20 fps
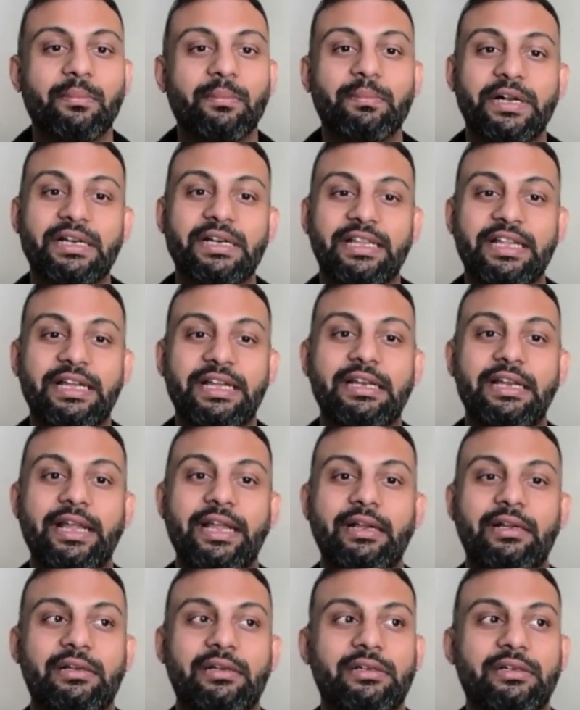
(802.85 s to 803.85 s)
But then,
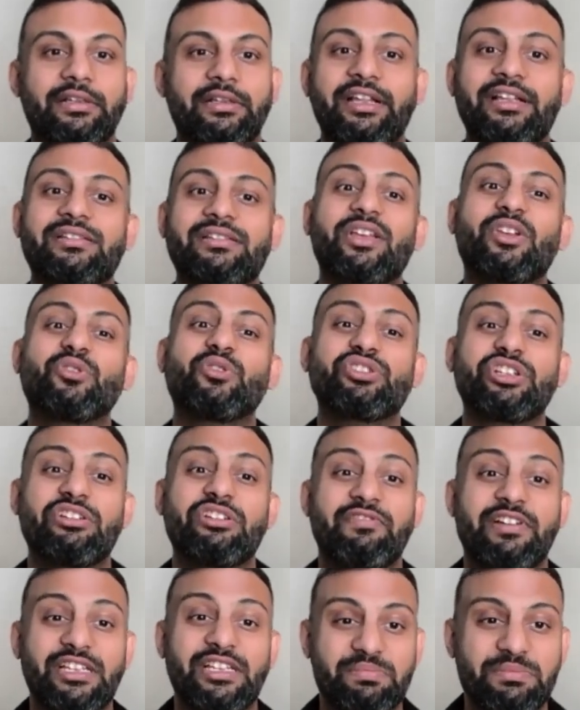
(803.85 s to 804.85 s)
like, there's a huge
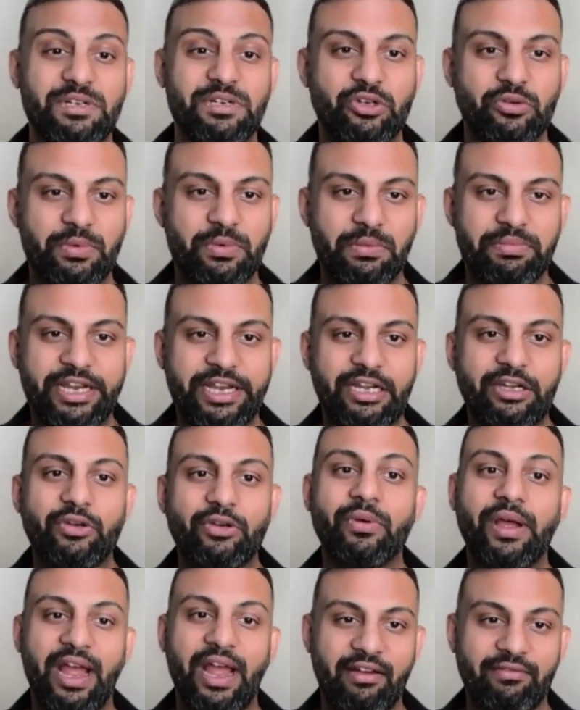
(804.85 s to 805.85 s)
investment to be made
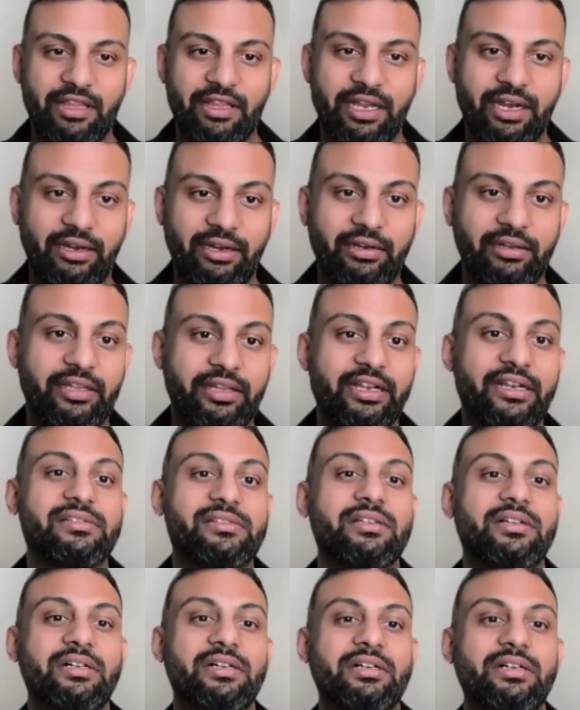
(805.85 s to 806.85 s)
to have that. There
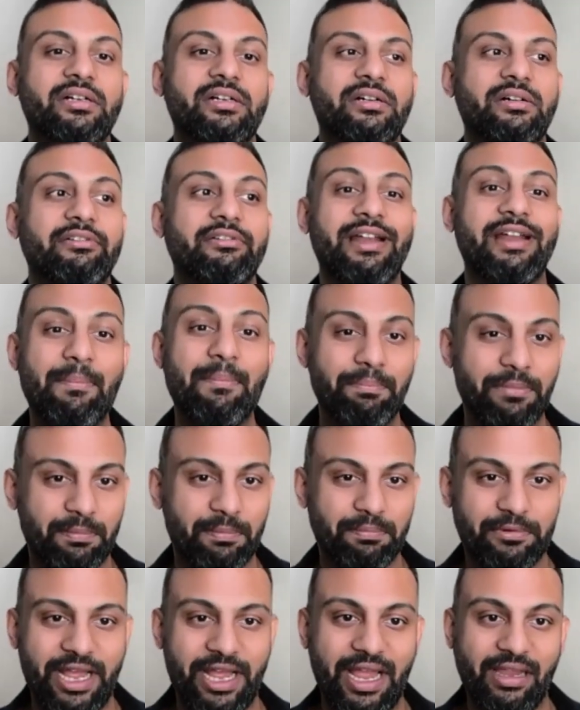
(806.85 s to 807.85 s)
is a ramp
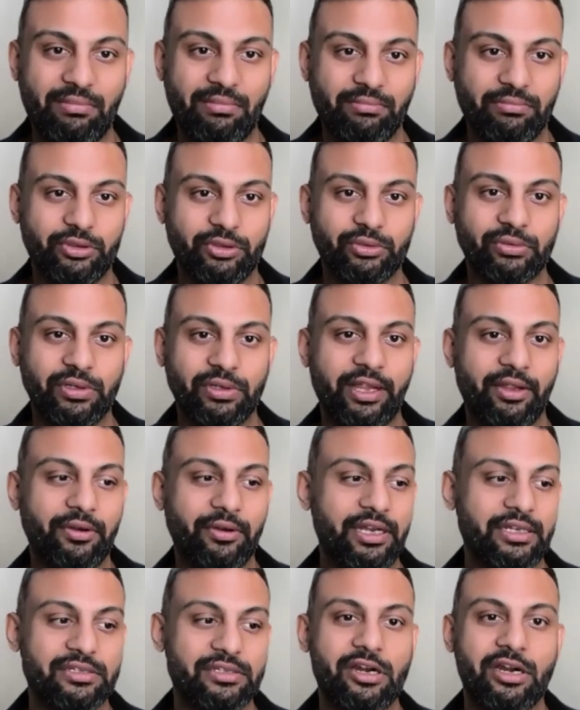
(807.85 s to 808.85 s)
up time to, like,
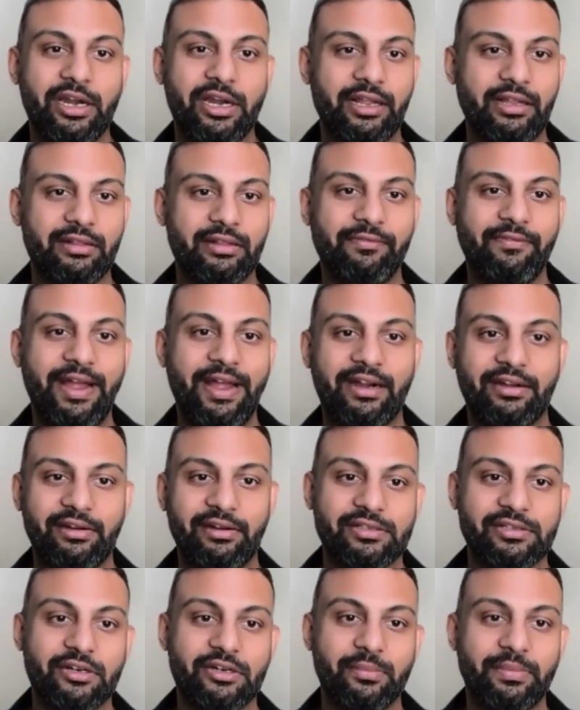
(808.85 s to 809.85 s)
it's not like the
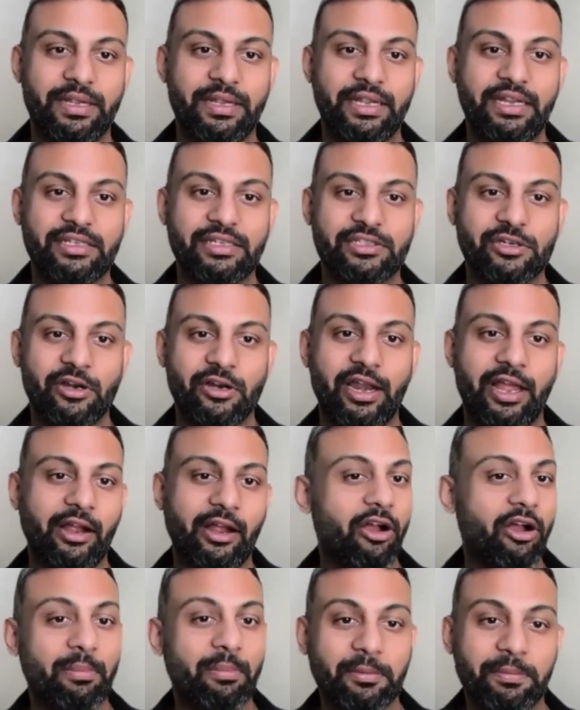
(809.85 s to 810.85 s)
factory is going to be installed like
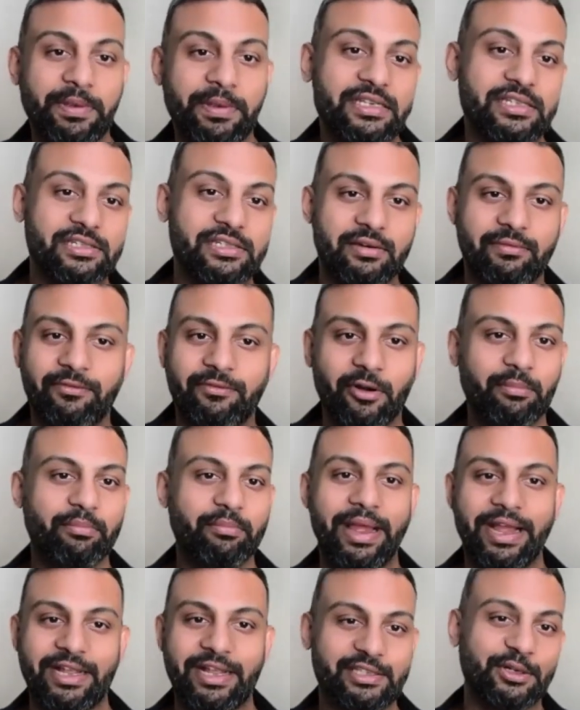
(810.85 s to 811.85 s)
copy paste
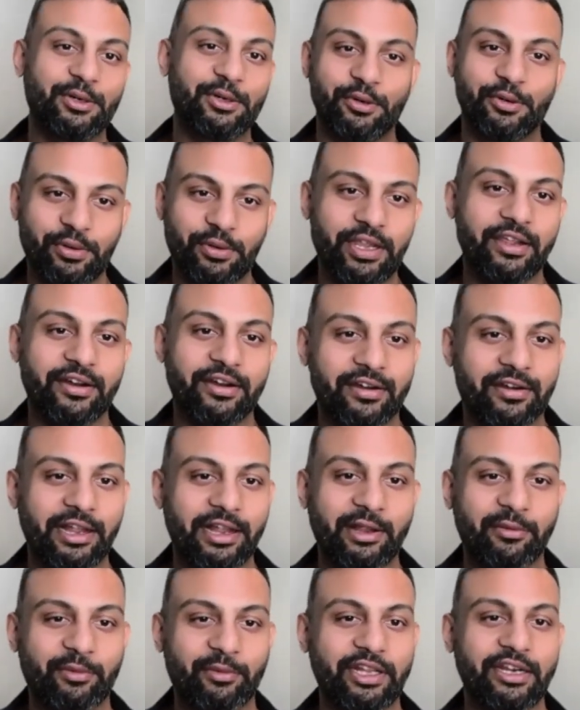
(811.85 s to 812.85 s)
from Mexico to here
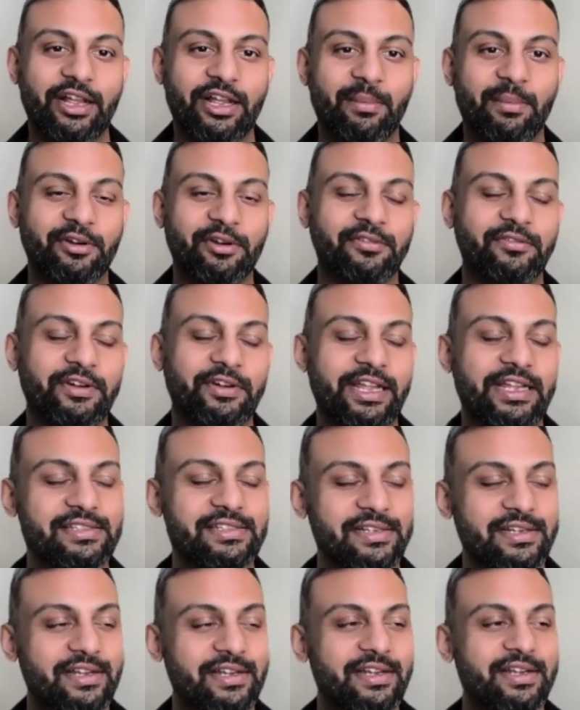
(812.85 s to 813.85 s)
like within a couple of
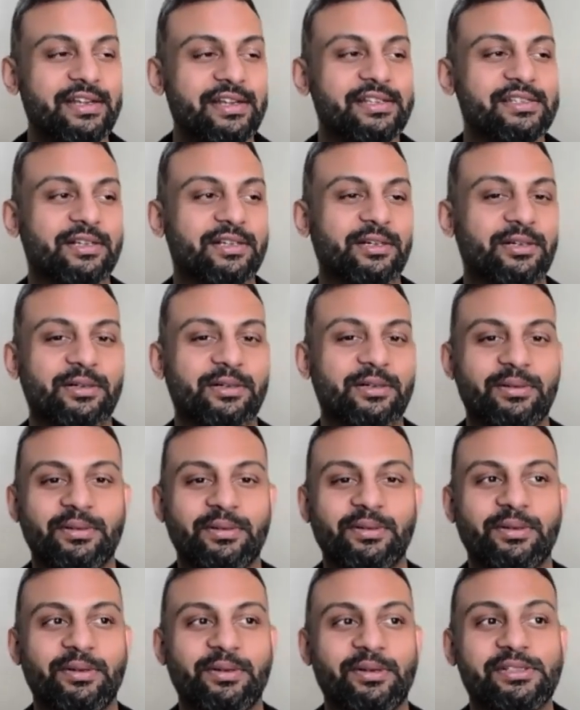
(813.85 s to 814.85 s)
days.
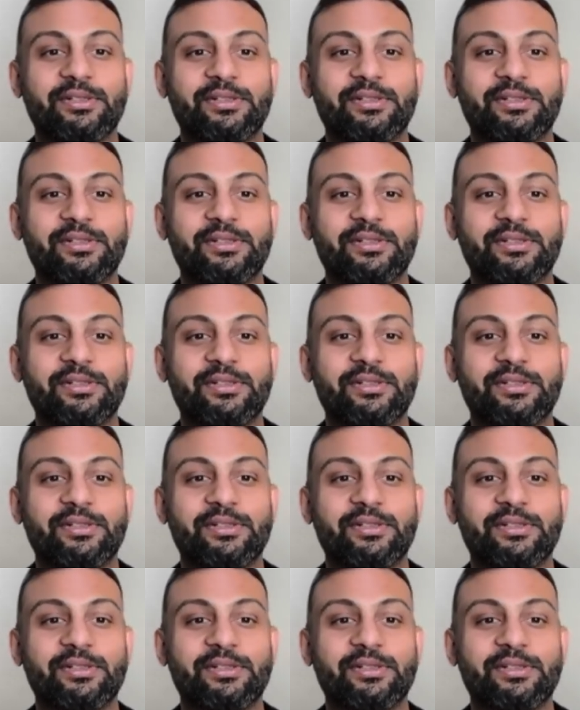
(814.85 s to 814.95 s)
So